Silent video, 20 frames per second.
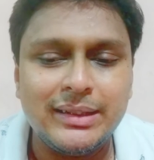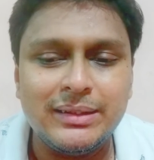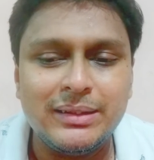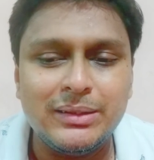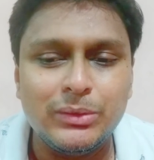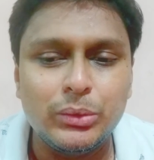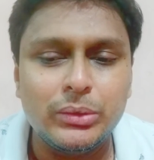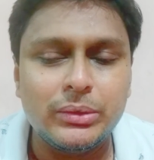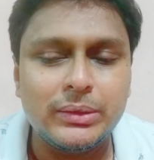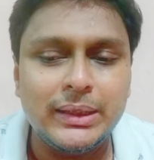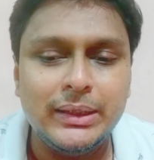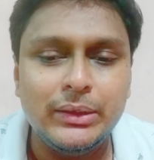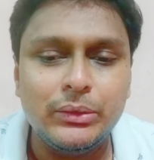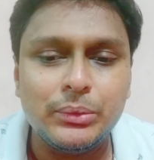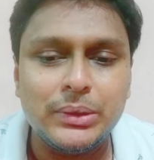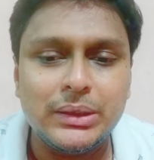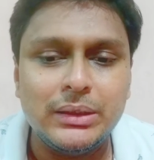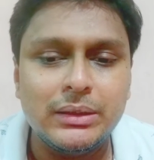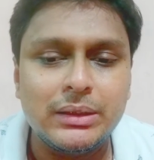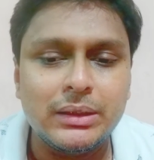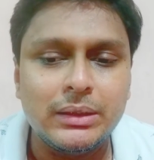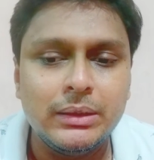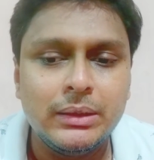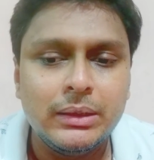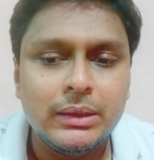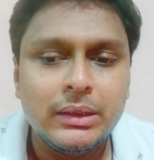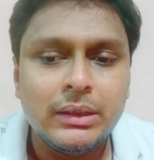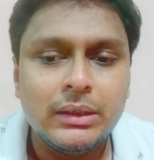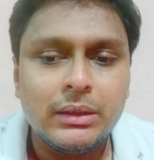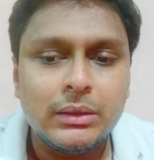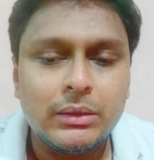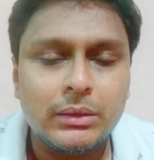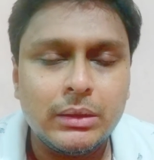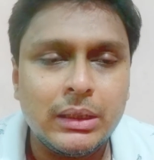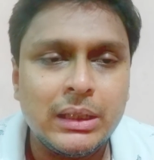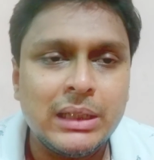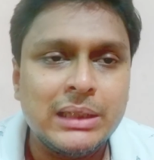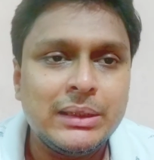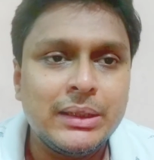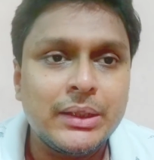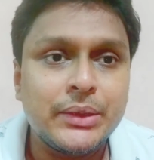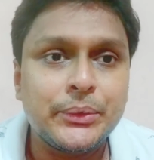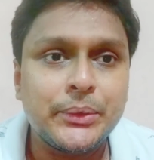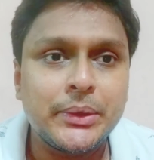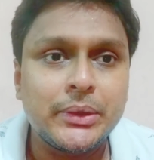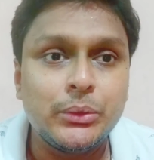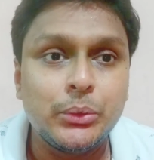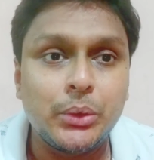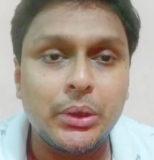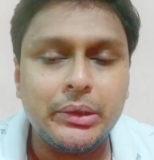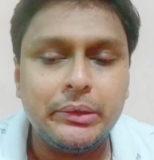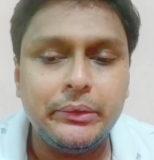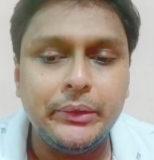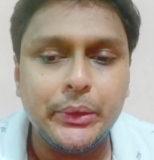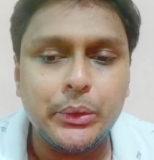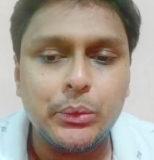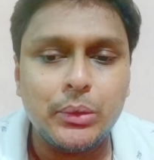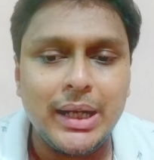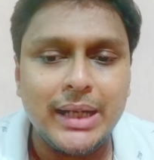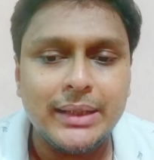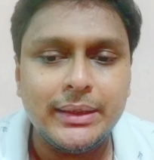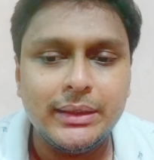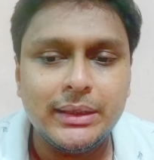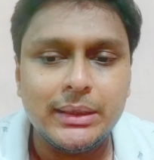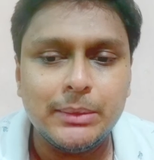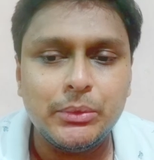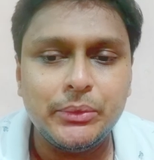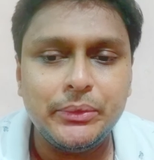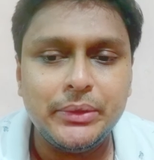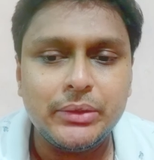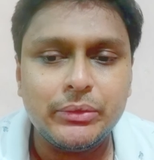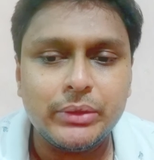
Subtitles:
and those things were a little, those were not required in the movie.